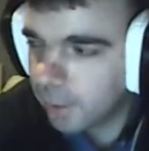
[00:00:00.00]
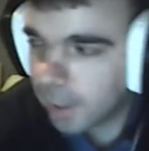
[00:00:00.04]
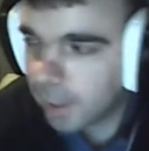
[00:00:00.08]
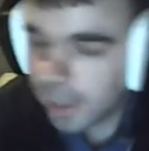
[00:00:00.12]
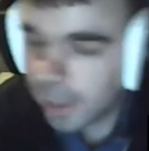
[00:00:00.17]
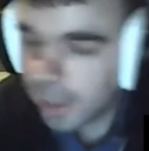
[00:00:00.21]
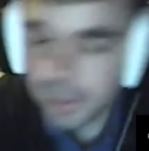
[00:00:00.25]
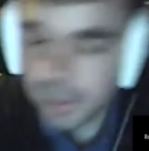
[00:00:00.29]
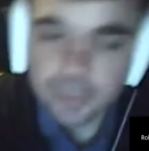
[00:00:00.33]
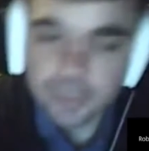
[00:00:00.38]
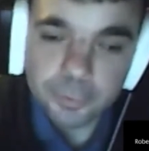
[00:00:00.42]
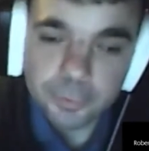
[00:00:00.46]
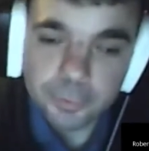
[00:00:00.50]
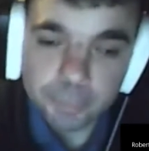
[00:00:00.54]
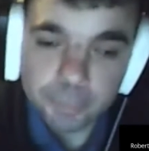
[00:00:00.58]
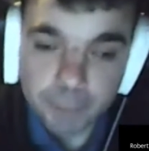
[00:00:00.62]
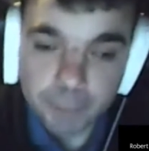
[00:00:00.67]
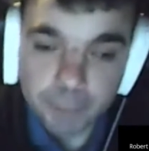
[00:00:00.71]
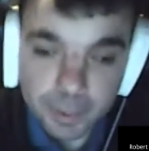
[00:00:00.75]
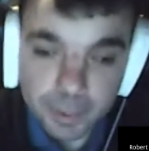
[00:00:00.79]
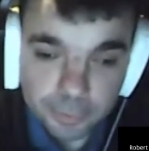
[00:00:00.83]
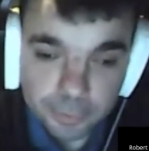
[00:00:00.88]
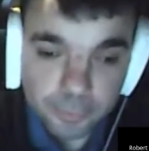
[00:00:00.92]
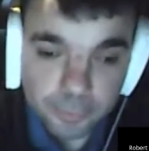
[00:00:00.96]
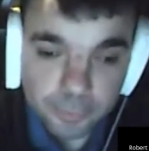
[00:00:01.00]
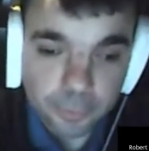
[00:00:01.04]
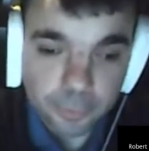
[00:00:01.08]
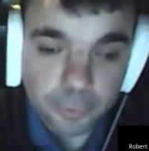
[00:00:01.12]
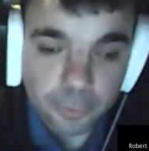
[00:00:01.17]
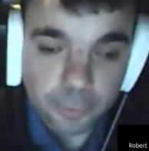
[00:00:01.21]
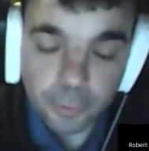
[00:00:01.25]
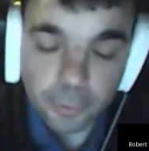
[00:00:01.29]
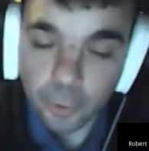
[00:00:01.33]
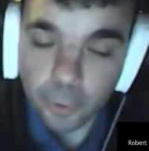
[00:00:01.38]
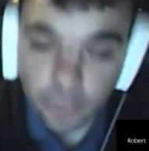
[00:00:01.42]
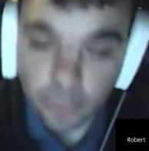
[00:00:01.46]
It is best
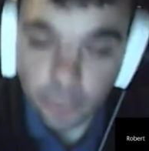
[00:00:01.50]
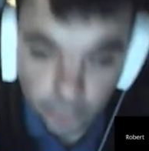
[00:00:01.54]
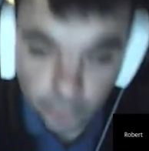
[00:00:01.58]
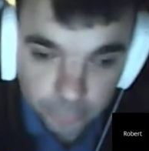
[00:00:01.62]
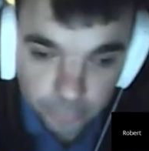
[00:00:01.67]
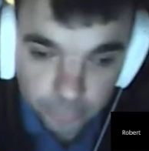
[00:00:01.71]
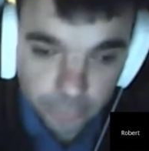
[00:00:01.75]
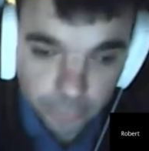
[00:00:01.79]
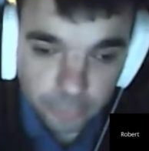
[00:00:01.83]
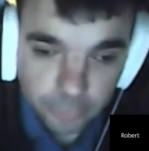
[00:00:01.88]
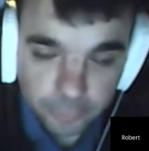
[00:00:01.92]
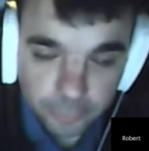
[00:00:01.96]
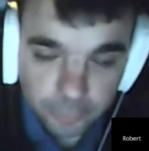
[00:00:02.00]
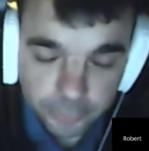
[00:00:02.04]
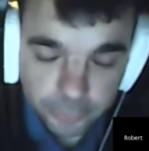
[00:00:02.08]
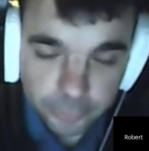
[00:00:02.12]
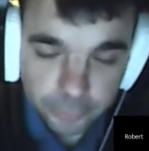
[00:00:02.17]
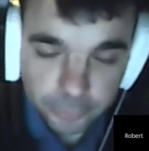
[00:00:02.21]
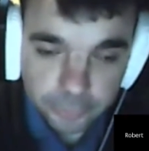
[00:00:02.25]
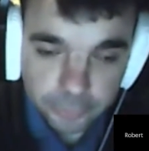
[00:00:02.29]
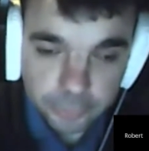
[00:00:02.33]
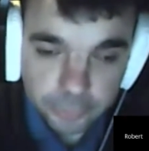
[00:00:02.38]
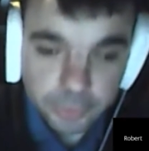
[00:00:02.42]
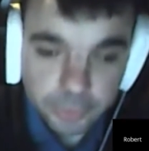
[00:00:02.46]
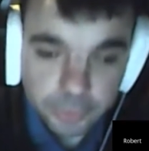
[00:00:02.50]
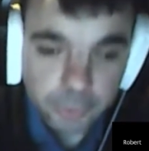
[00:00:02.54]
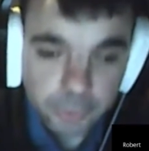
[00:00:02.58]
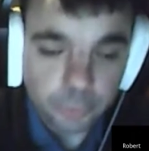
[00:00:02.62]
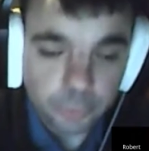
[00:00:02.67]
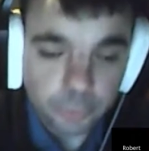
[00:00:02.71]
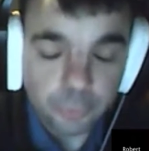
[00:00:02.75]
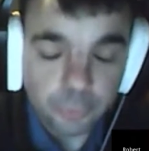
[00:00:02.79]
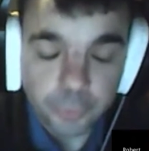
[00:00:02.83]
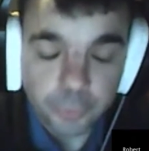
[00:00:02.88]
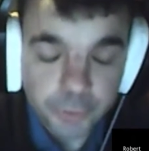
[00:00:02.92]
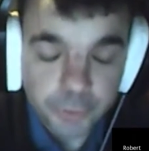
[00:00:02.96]
for all of us that you
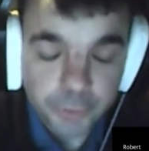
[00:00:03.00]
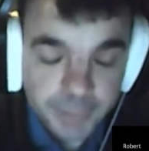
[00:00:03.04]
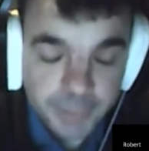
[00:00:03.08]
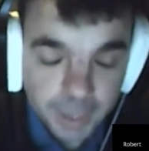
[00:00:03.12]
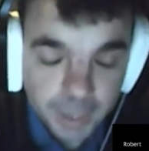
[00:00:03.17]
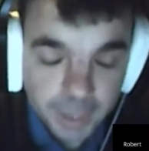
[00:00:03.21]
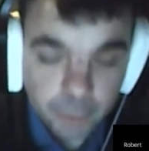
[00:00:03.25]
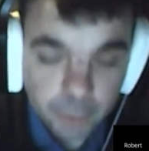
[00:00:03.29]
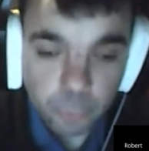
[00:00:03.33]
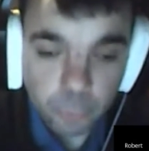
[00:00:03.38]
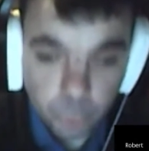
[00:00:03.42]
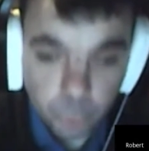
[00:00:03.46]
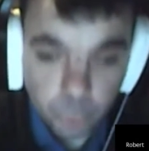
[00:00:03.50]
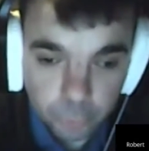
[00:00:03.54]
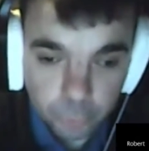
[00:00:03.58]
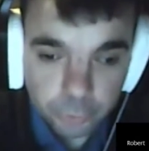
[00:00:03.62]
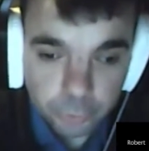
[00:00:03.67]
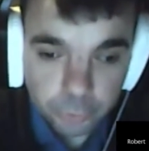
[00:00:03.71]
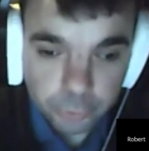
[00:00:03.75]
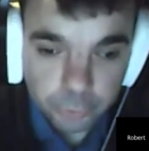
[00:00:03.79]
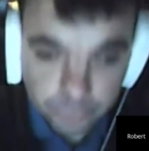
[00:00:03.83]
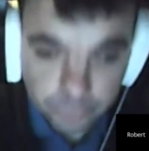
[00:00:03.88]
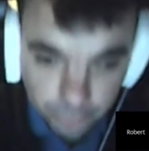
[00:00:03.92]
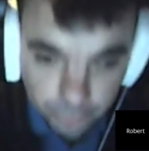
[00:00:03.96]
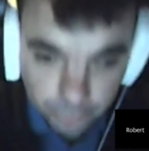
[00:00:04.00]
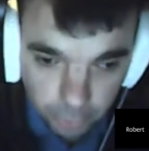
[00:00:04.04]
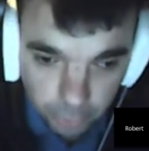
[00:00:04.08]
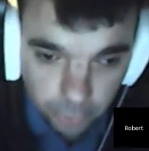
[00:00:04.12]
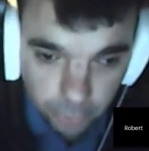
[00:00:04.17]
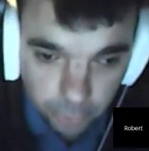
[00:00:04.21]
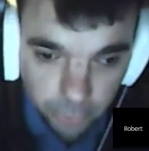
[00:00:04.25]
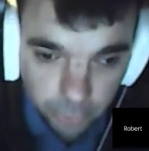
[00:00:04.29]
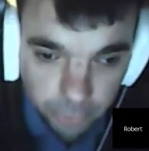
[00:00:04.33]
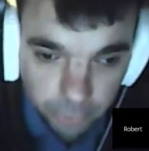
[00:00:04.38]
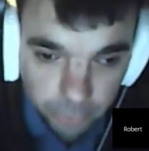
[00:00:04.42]
forget what you saw.